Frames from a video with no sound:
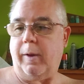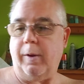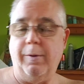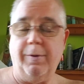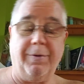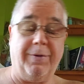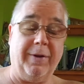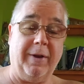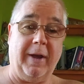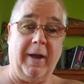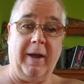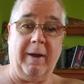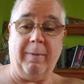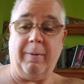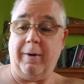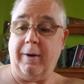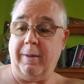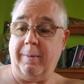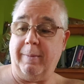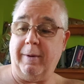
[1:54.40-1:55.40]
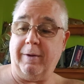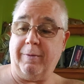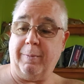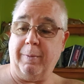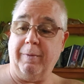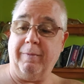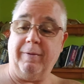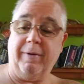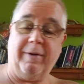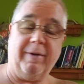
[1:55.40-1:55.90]
Once again, one of the best
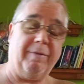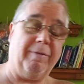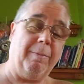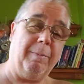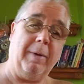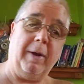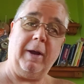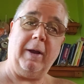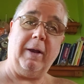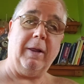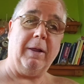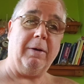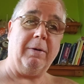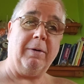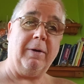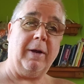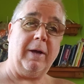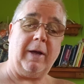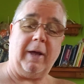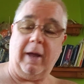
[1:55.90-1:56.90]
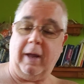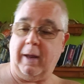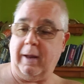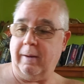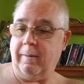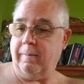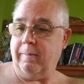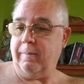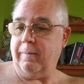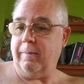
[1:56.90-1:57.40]
movies ever made, Little Nicky,
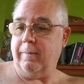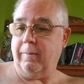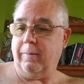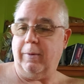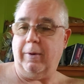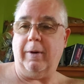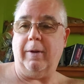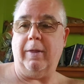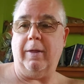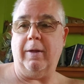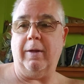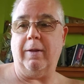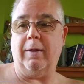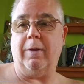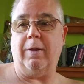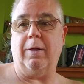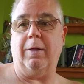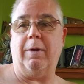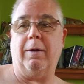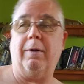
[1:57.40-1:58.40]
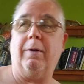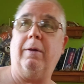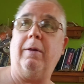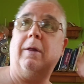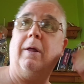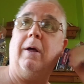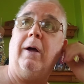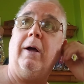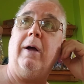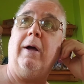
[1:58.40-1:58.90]
where the
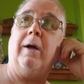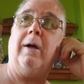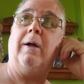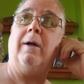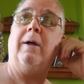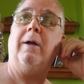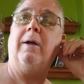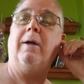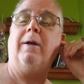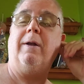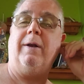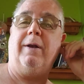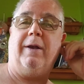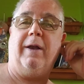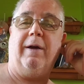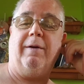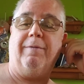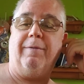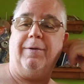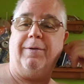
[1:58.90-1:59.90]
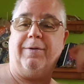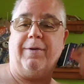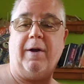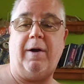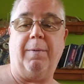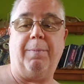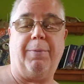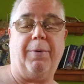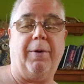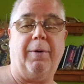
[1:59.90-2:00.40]
little devil's
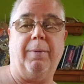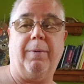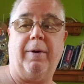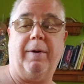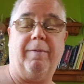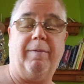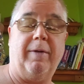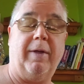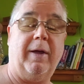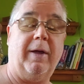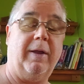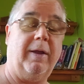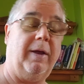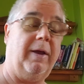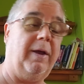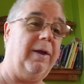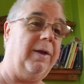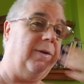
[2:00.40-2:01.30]
helper, whatever the hell he